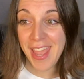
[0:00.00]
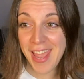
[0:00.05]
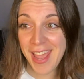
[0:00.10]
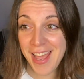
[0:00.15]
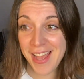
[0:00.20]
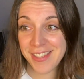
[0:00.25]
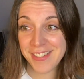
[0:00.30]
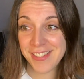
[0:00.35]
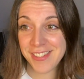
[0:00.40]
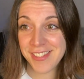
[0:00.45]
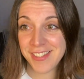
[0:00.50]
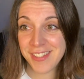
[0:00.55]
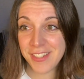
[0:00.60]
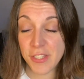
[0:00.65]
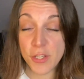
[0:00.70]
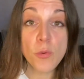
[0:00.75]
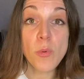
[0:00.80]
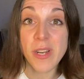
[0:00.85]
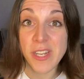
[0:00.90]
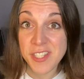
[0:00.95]
And
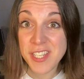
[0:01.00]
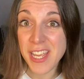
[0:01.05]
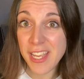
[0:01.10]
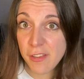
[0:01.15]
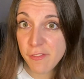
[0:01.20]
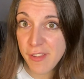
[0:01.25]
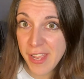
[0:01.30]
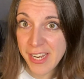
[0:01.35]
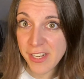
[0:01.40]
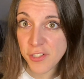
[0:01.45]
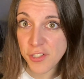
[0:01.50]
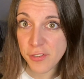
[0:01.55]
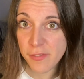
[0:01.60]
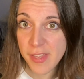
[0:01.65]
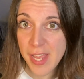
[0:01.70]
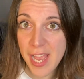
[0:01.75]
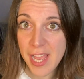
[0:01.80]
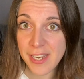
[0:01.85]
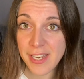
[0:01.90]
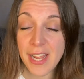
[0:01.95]
you want to take advantage of
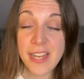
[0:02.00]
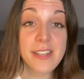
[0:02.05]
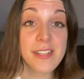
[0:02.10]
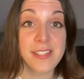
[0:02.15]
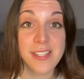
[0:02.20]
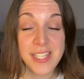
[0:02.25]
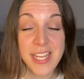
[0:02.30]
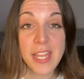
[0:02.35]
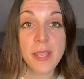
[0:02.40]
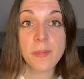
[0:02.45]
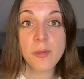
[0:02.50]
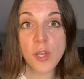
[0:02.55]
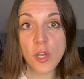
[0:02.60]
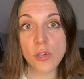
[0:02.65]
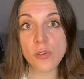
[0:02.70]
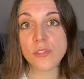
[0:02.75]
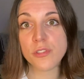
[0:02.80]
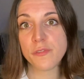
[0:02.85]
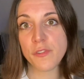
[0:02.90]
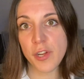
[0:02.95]
that. And the same
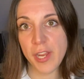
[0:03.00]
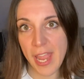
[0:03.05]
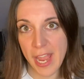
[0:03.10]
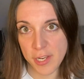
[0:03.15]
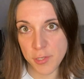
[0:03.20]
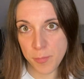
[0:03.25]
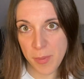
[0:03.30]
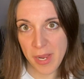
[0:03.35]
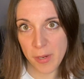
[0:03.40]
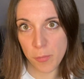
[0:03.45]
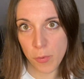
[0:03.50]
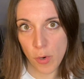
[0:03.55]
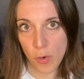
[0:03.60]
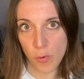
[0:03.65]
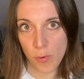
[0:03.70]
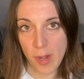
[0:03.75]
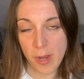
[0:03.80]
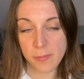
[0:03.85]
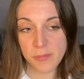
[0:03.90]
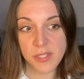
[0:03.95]
goes for cashback
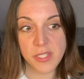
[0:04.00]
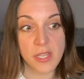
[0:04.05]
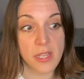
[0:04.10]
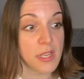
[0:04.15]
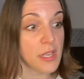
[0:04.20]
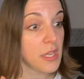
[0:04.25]
programs.